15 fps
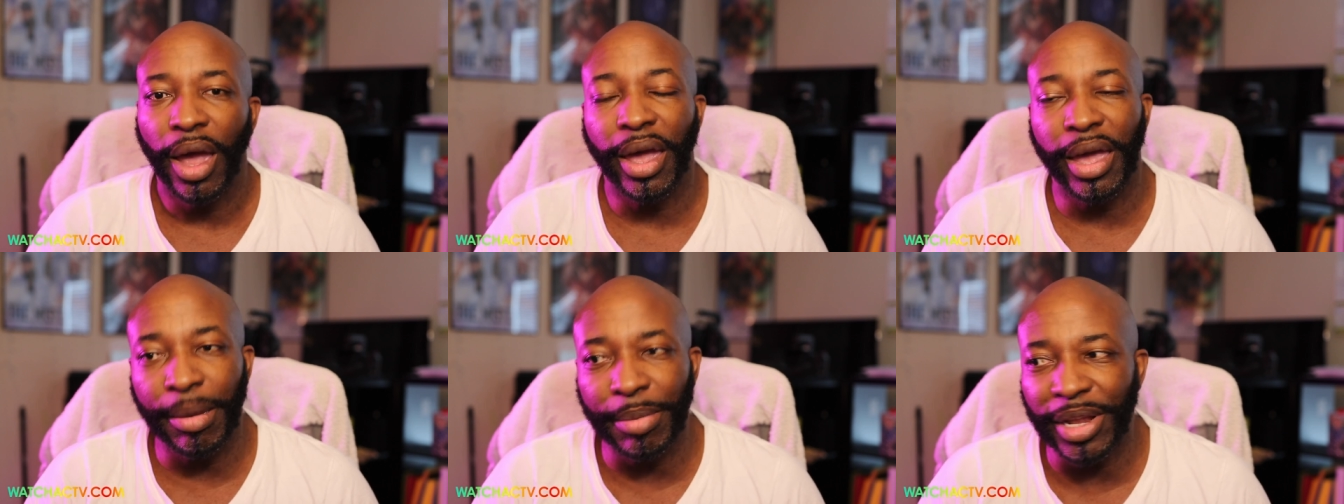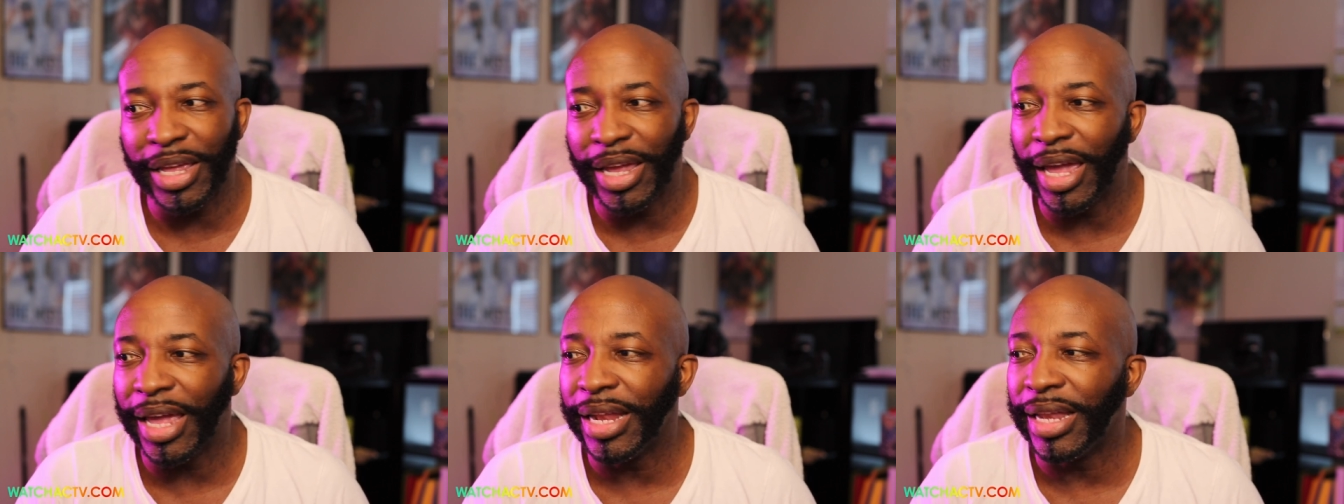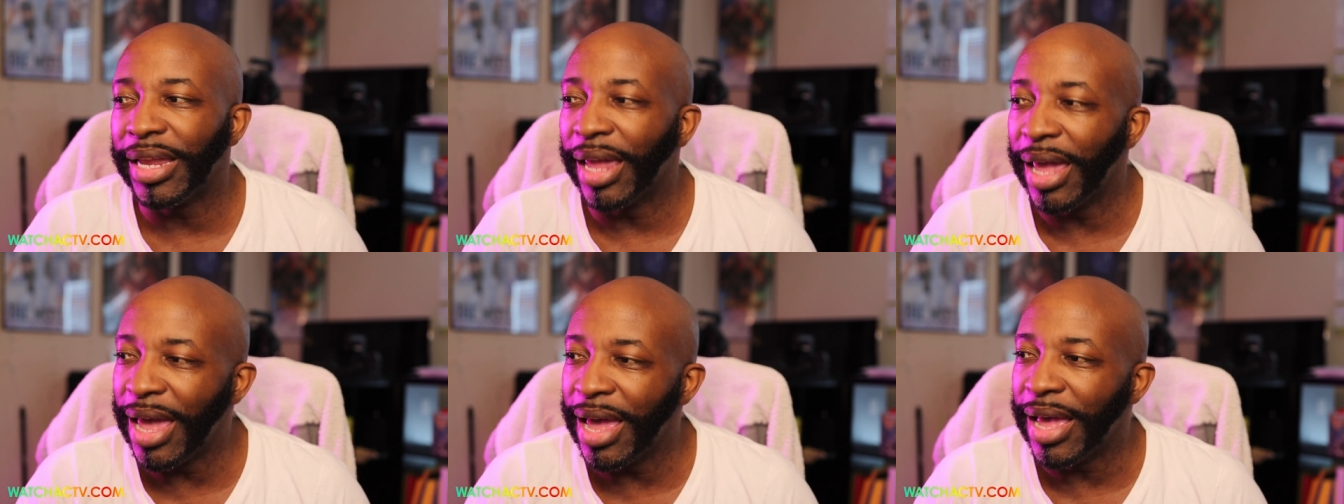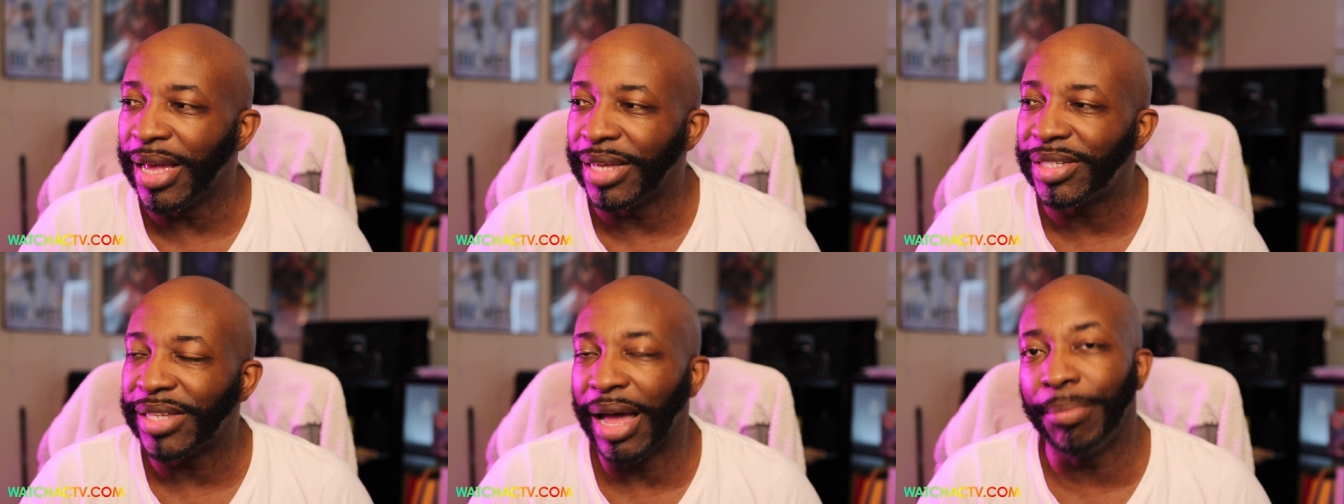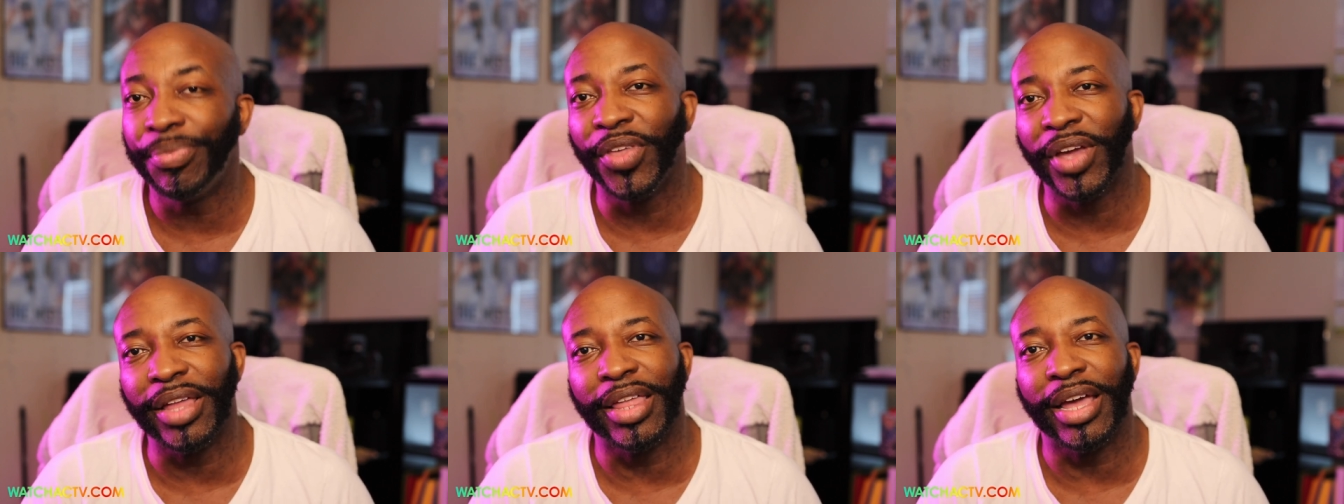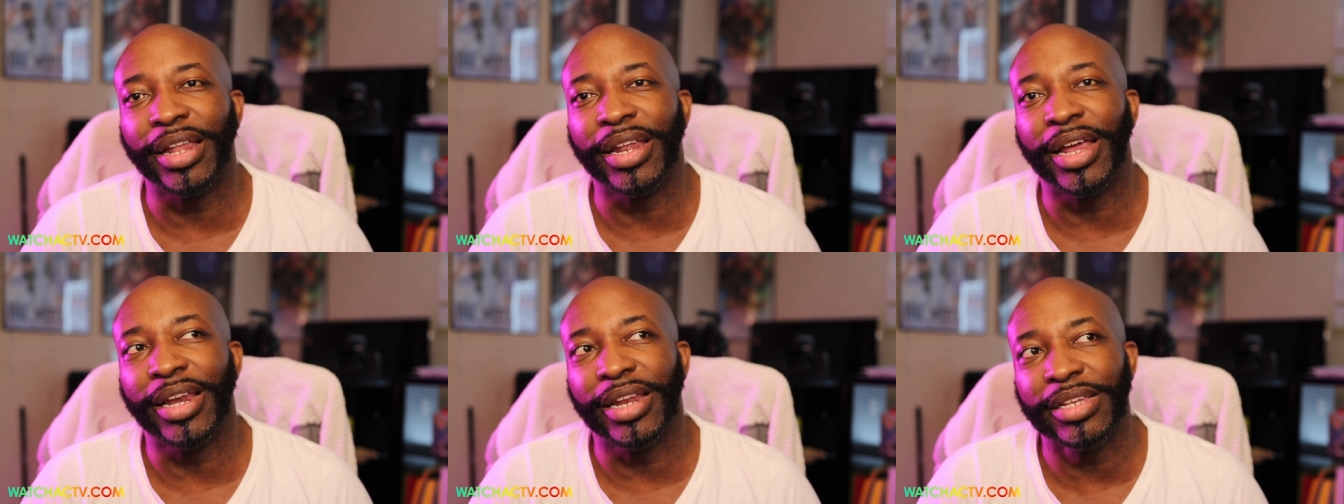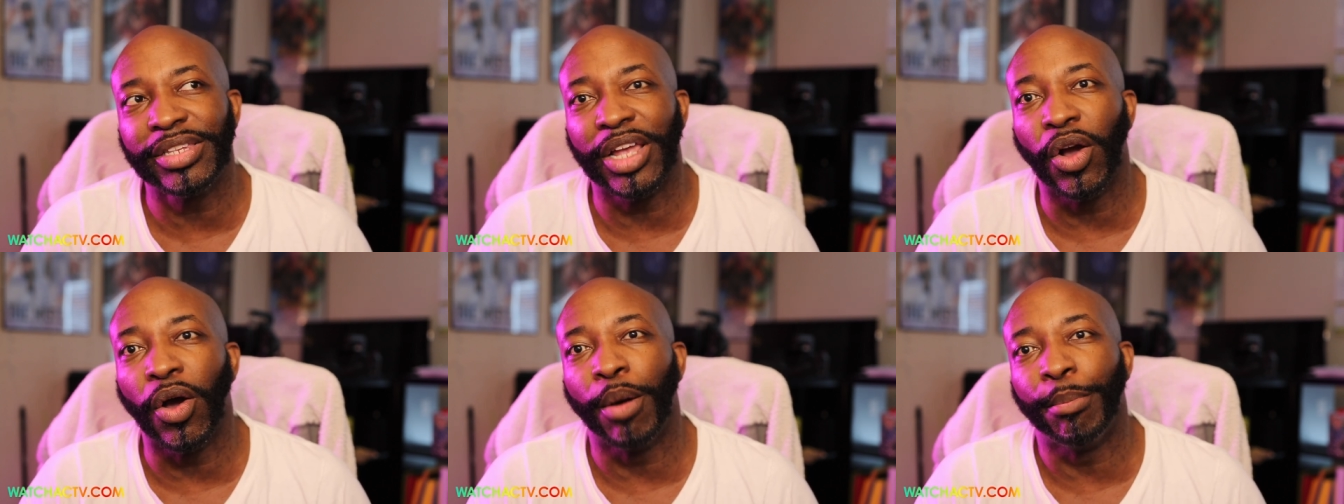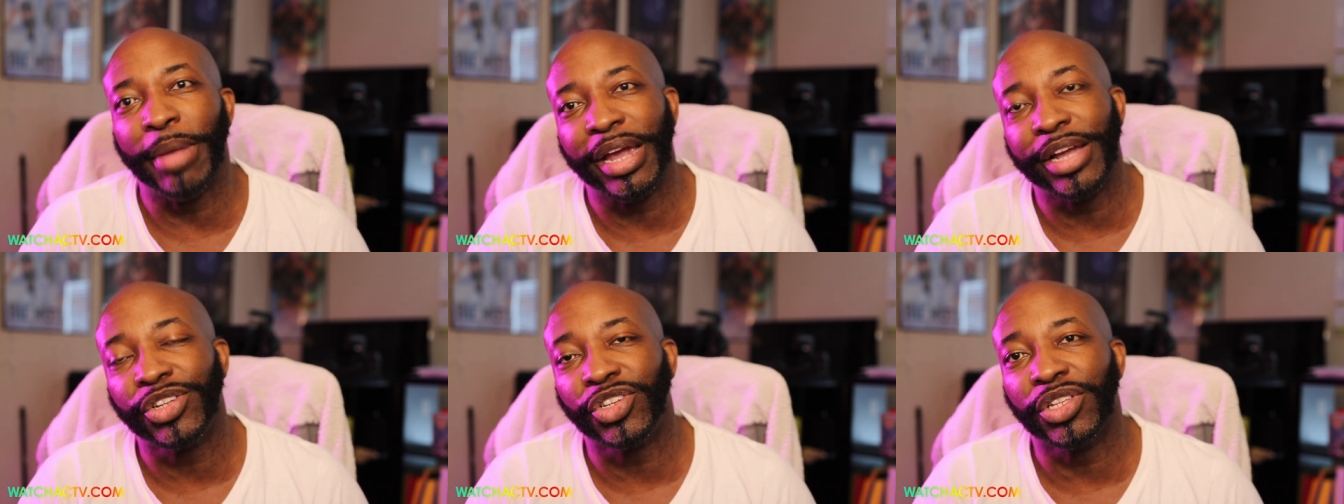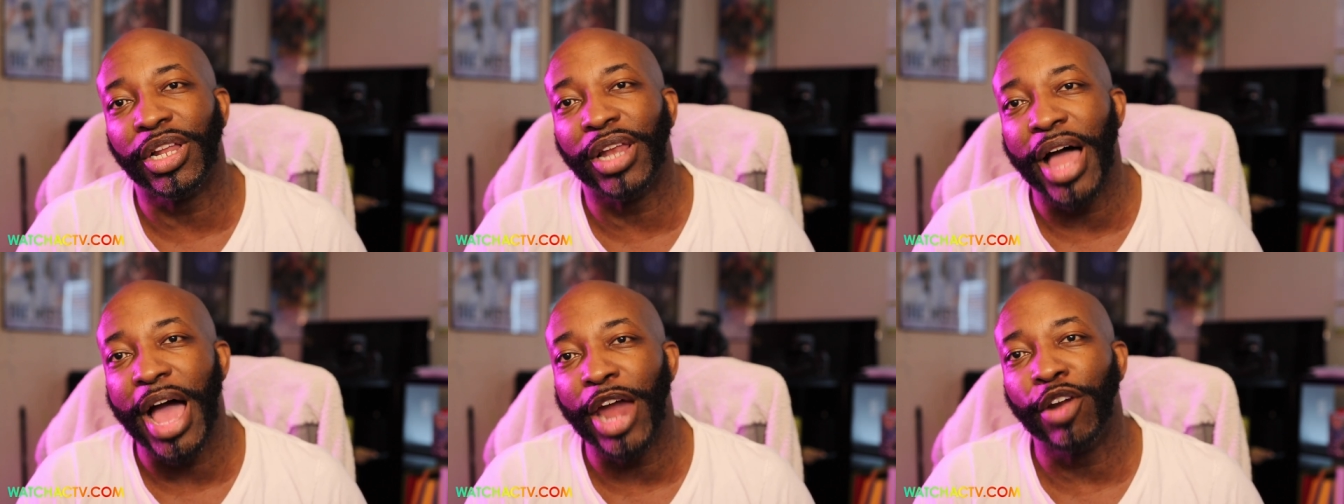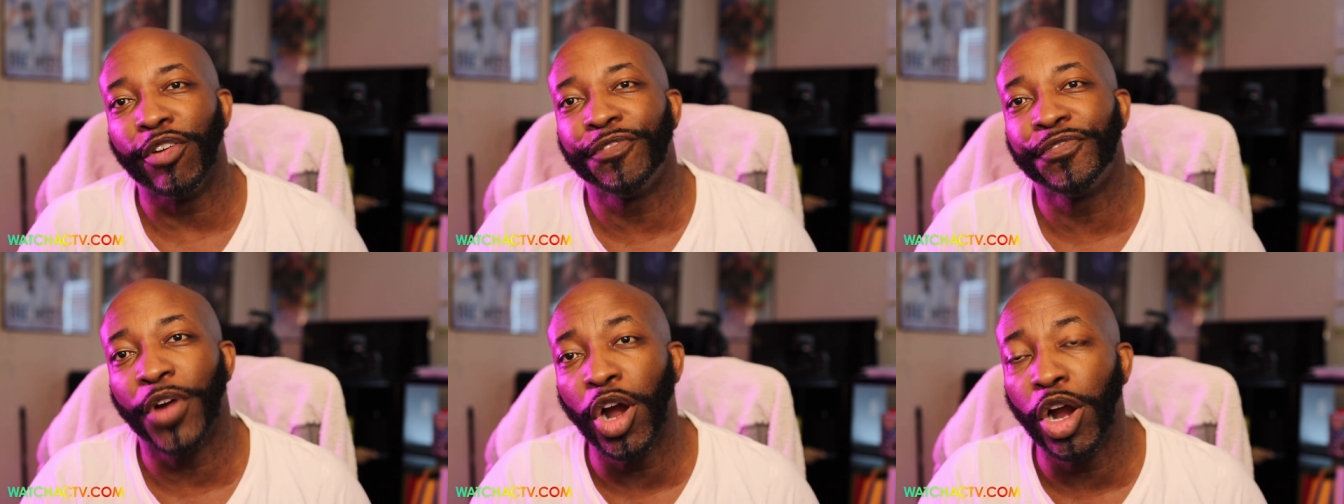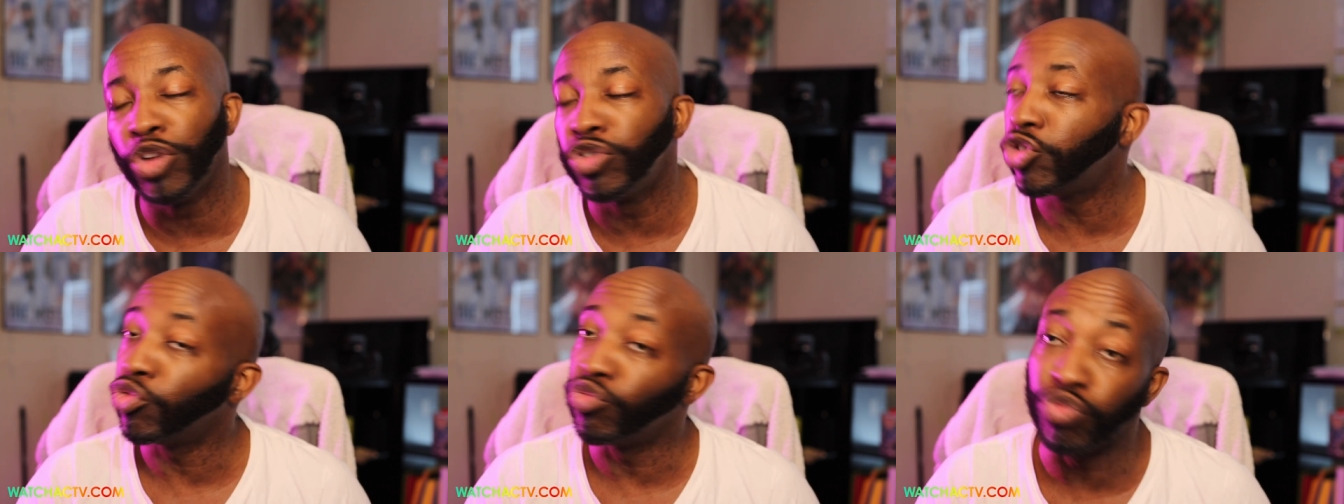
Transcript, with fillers: Emily and Yes, I'm thinking that at least they're gonna make it to the ladder first.